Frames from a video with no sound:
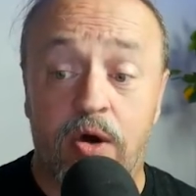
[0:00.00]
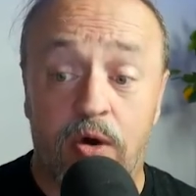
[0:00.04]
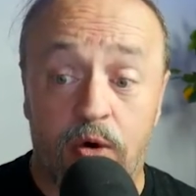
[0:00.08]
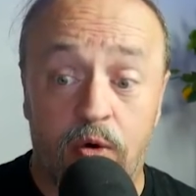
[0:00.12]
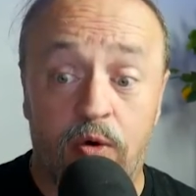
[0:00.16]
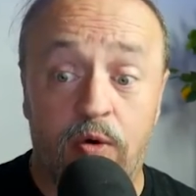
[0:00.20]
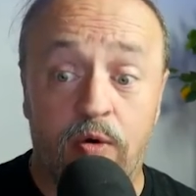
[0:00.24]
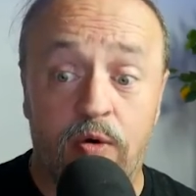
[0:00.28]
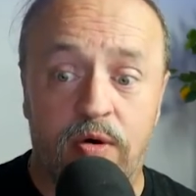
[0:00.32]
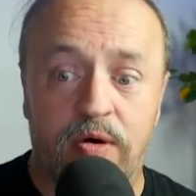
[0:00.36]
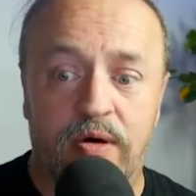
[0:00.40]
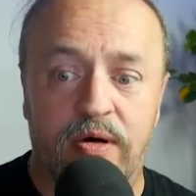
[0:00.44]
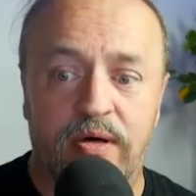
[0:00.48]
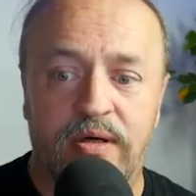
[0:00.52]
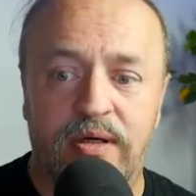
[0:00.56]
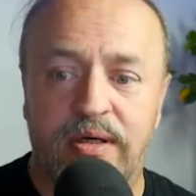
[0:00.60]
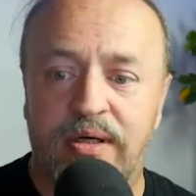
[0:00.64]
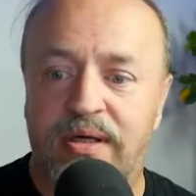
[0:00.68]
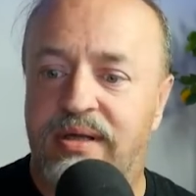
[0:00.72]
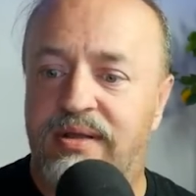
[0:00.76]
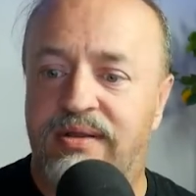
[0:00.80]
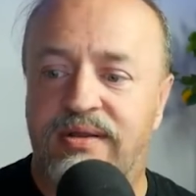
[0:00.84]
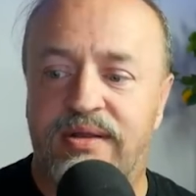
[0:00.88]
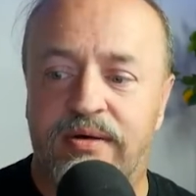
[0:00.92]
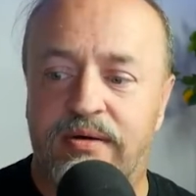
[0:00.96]
or
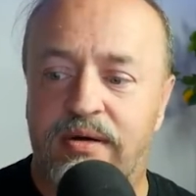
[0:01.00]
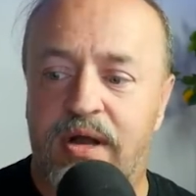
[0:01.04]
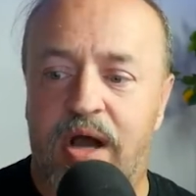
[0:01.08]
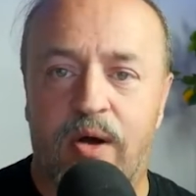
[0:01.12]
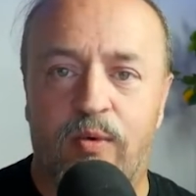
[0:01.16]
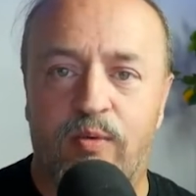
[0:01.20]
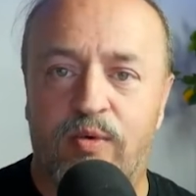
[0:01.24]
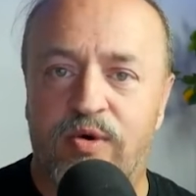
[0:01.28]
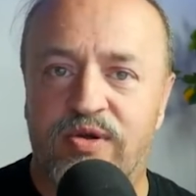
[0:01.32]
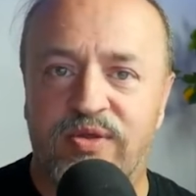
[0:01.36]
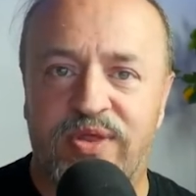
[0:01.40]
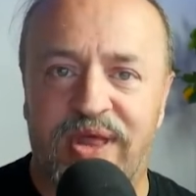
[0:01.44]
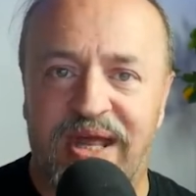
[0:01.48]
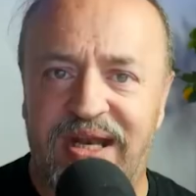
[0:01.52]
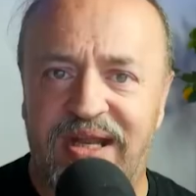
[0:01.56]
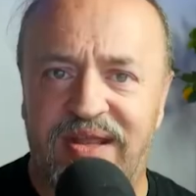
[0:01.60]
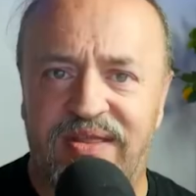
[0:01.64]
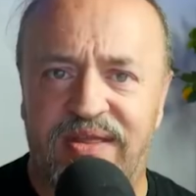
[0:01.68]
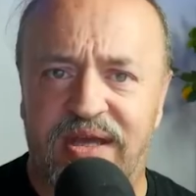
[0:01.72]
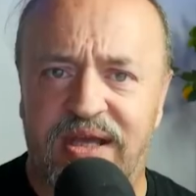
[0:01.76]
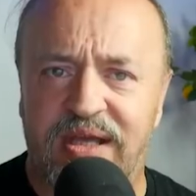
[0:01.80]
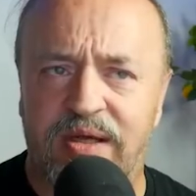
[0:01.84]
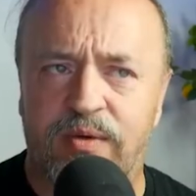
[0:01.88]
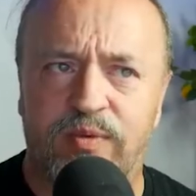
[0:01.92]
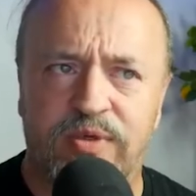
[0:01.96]
they're not worth
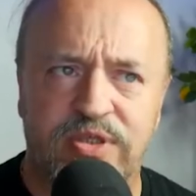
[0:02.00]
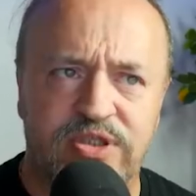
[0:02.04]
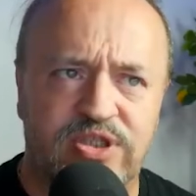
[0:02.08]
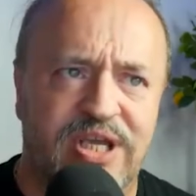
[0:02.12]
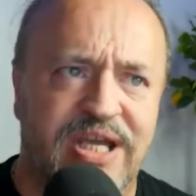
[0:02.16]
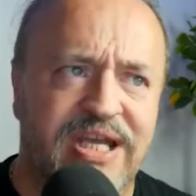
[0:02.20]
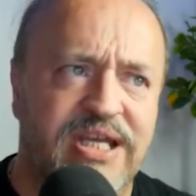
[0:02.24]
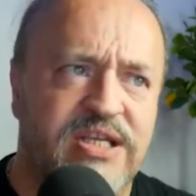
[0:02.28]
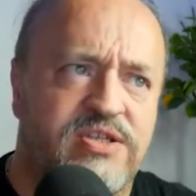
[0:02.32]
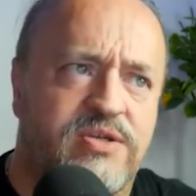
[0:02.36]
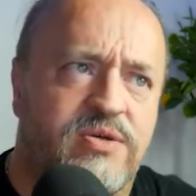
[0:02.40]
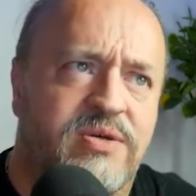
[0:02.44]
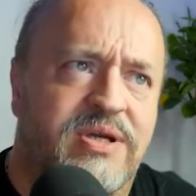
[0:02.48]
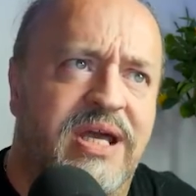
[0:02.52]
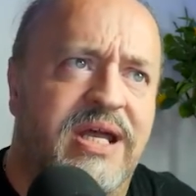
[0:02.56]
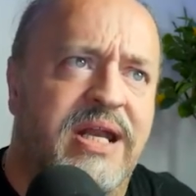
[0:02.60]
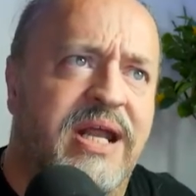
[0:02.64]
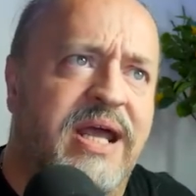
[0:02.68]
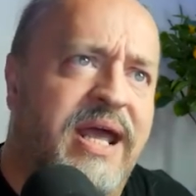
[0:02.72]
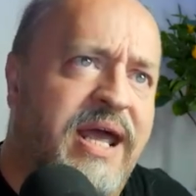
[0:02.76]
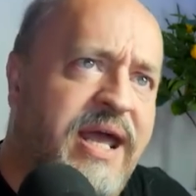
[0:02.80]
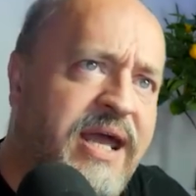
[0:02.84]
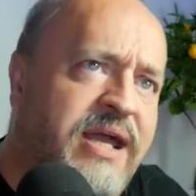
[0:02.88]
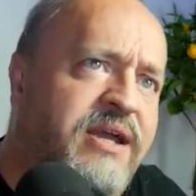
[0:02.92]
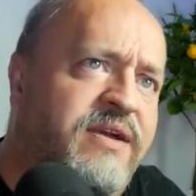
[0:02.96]
anything, in which case you get
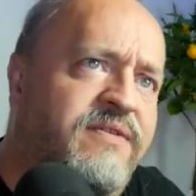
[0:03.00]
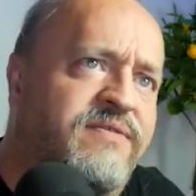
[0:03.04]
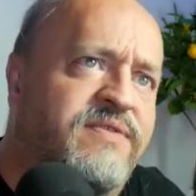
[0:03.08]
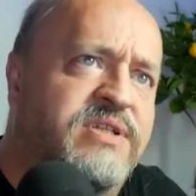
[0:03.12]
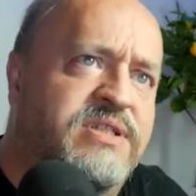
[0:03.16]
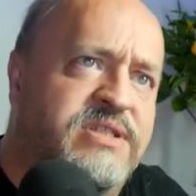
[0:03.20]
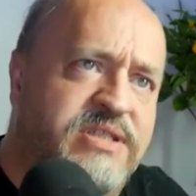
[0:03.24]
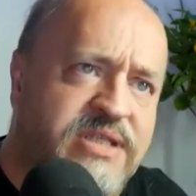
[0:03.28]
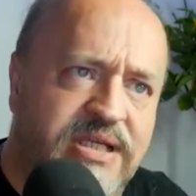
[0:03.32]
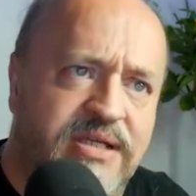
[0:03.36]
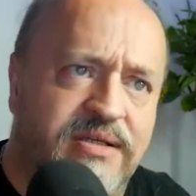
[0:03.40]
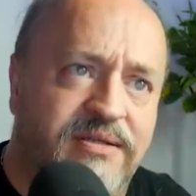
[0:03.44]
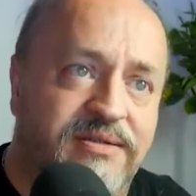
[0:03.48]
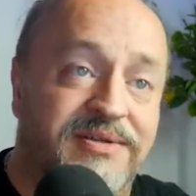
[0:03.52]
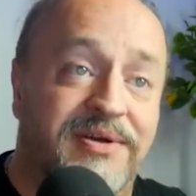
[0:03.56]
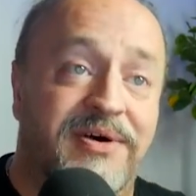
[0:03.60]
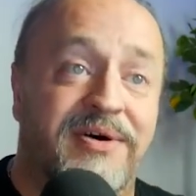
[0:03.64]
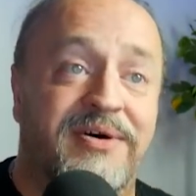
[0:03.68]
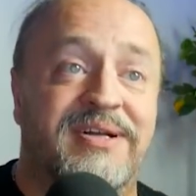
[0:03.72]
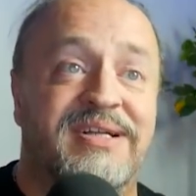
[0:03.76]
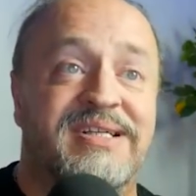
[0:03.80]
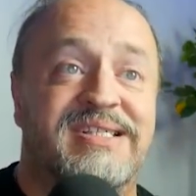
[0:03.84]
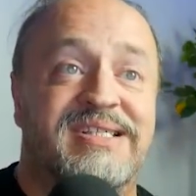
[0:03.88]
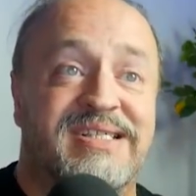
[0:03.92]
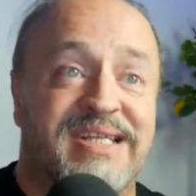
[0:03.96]
a heck of a deal
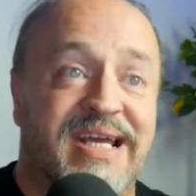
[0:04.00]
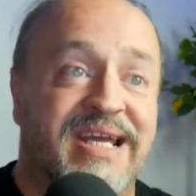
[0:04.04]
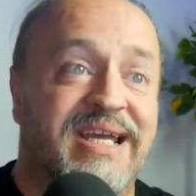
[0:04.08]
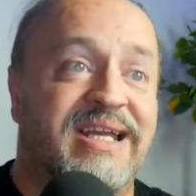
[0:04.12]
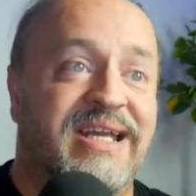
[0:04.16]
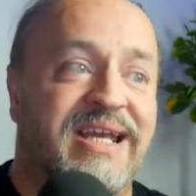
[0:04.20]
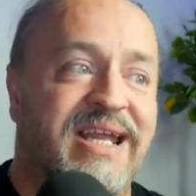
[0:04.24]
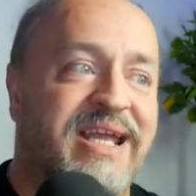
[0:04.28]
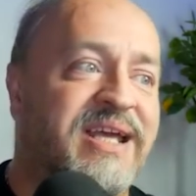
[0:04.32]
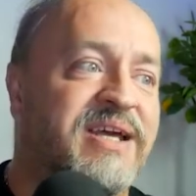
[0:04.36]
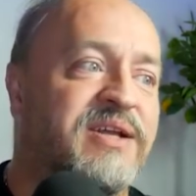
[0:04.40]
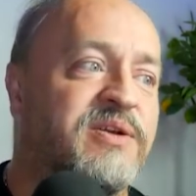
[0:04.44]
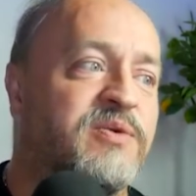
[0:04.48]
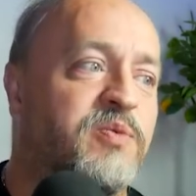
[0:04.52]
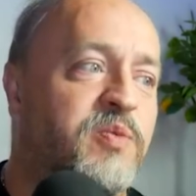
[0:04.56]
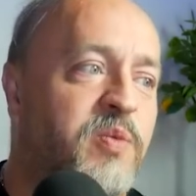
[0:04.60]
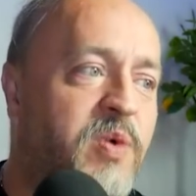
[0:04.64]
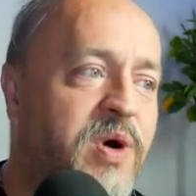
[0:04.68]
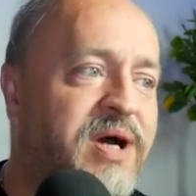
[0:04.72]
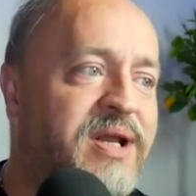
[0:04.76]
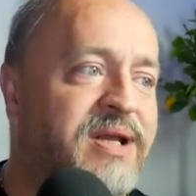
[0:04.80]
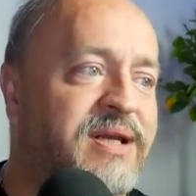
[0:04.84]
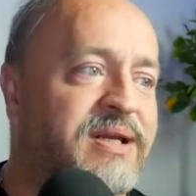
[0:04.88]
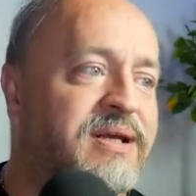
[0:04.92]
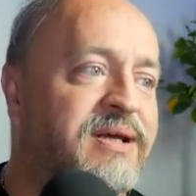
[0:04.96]
on a second-hand
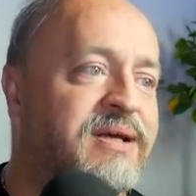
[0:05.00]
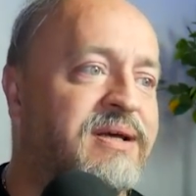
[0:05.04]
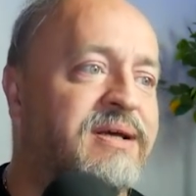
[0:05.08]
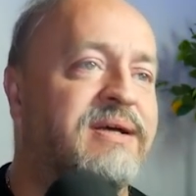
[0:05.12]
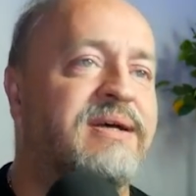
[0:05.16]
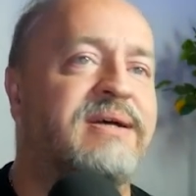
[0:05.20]
one.